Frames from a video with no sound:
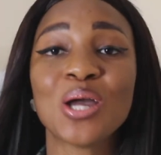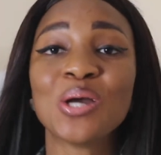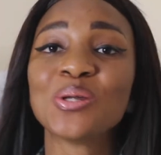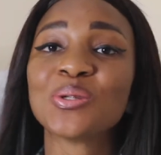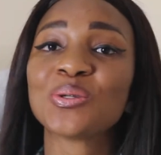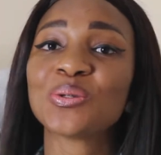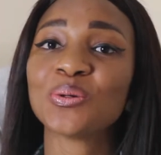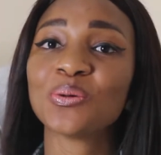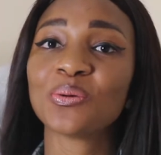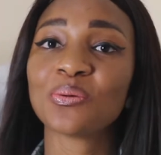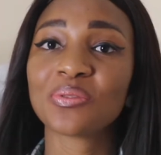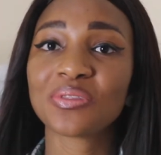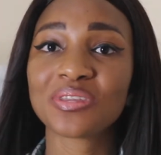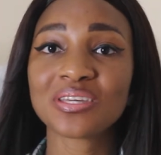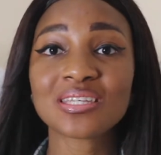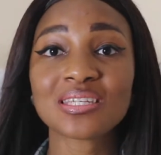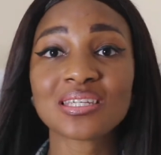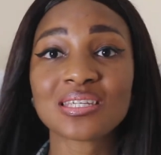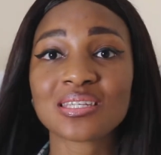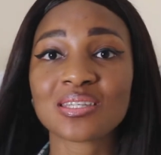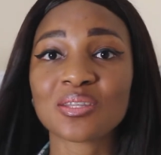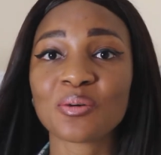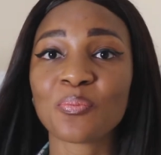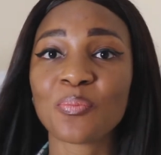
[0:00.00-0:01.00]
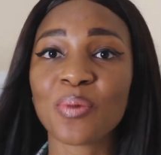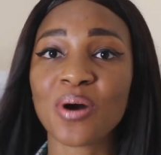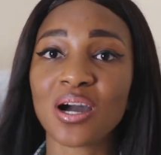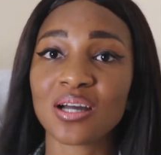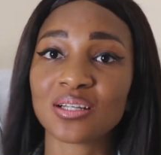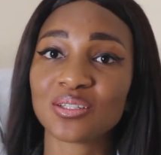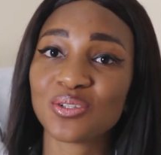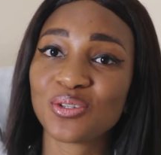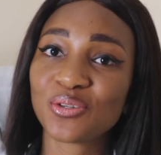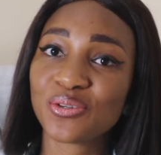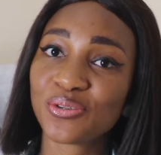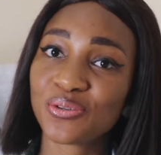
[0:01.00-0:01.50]
So this is the
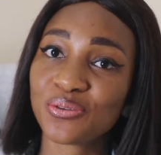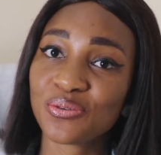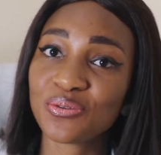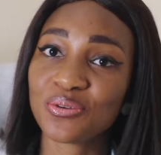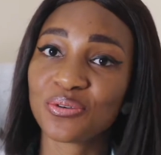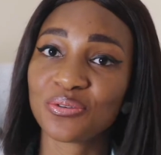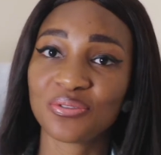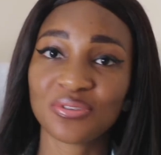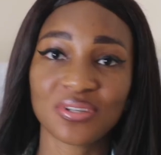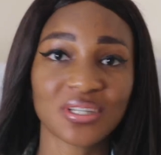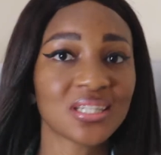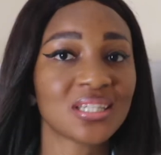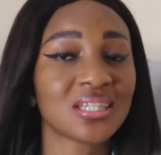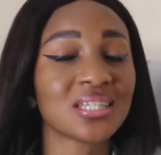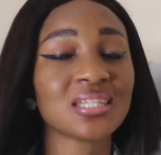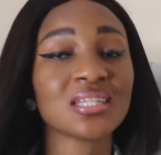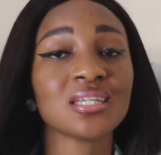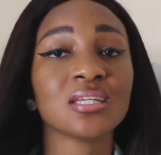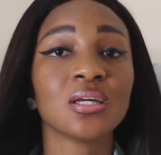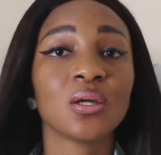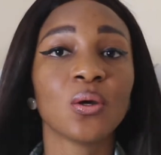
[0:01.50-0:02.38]
part 2 of it,